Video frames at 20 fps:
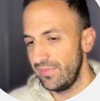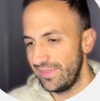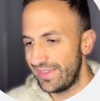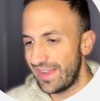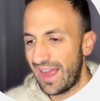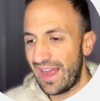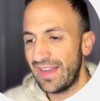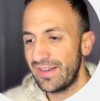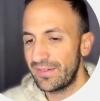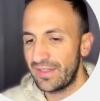
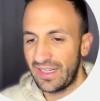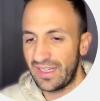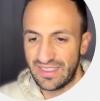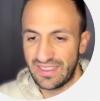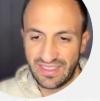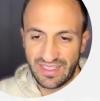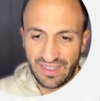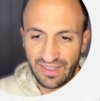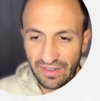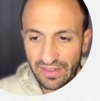that
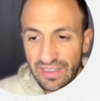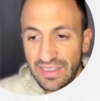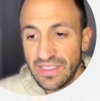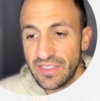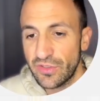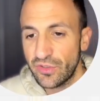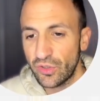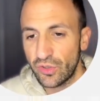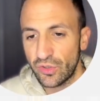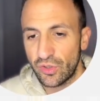as it is,
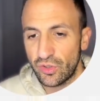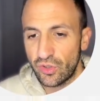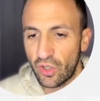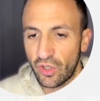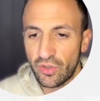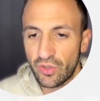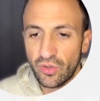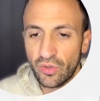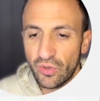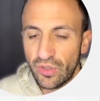so
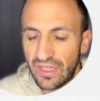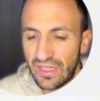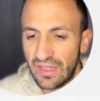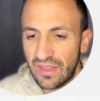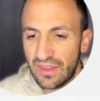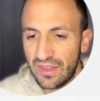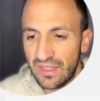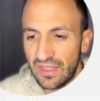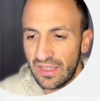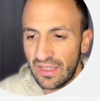don't do
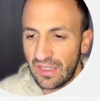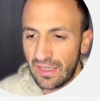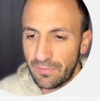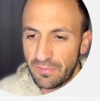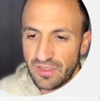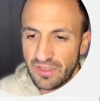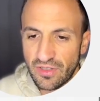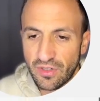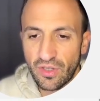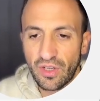anything.
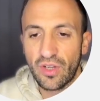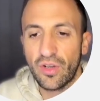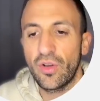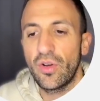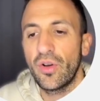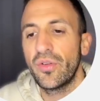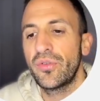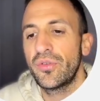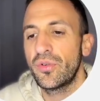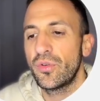I'm just gonna
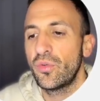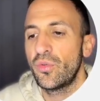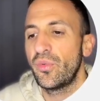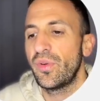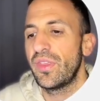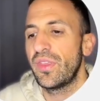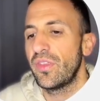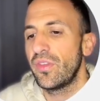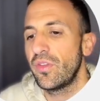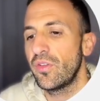go through
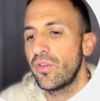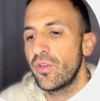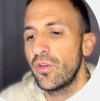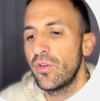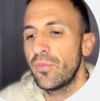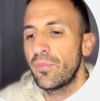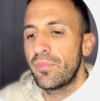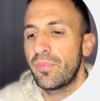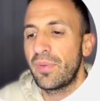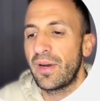with
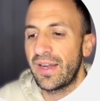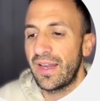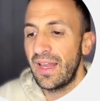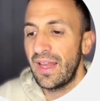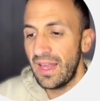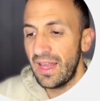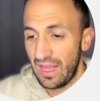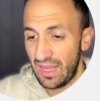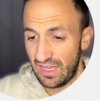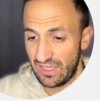you, but
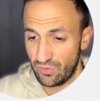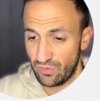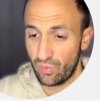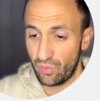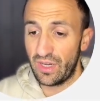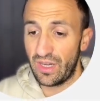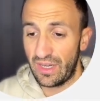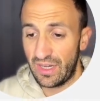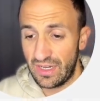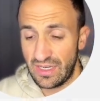as
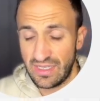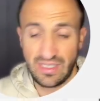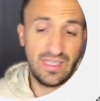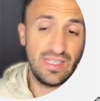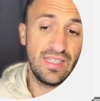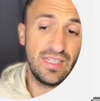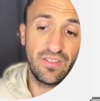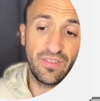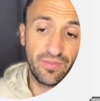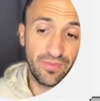what it is
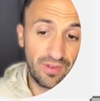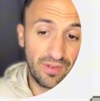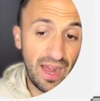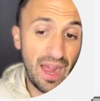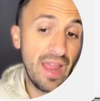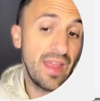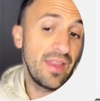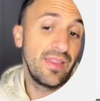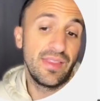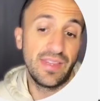
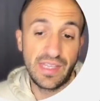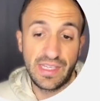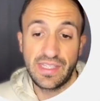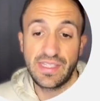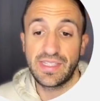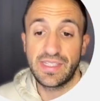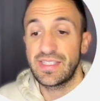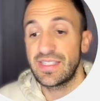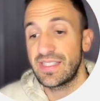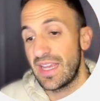find
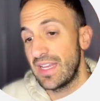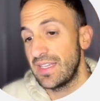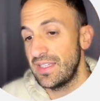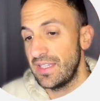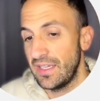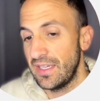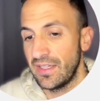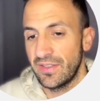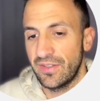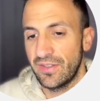these
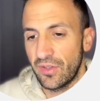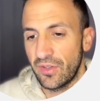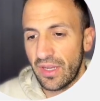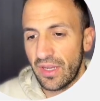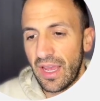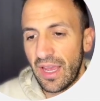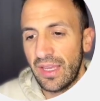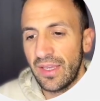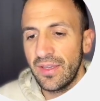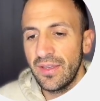settings,
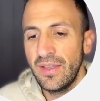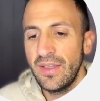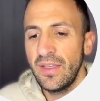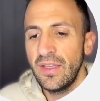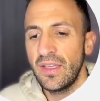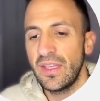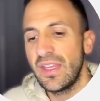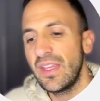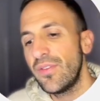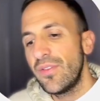okay?
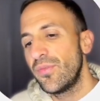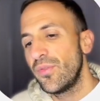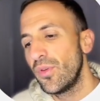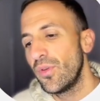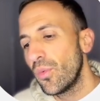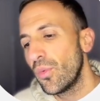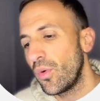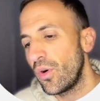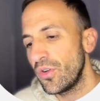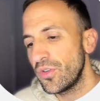If
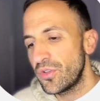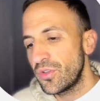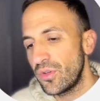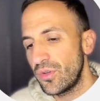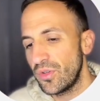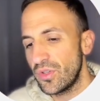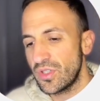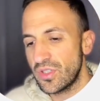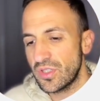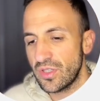you want to
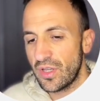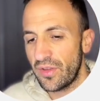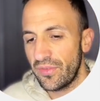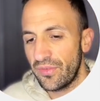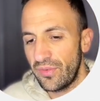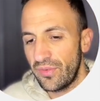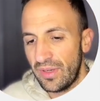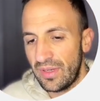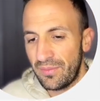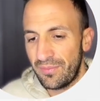do
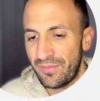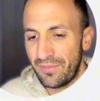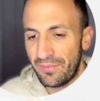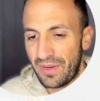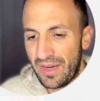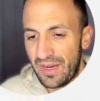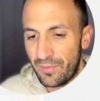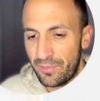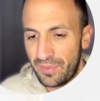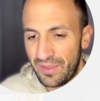something, in
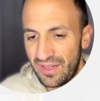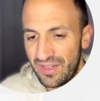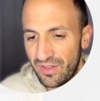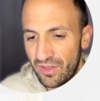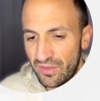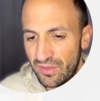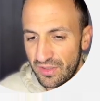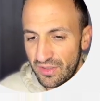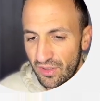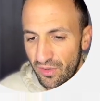my
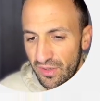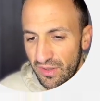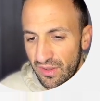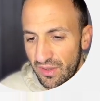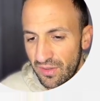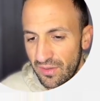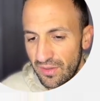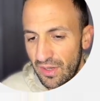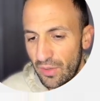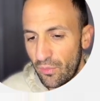opinion, the only
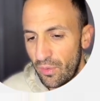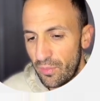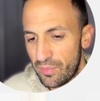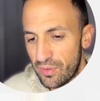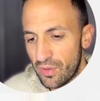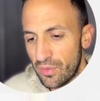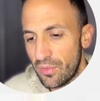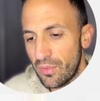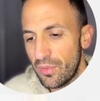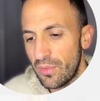thing that I would
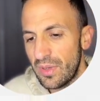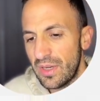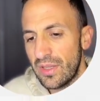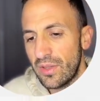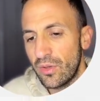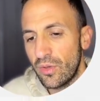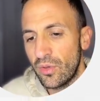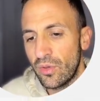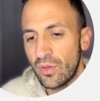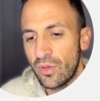probably
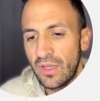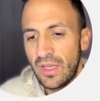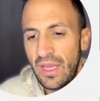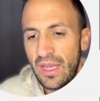do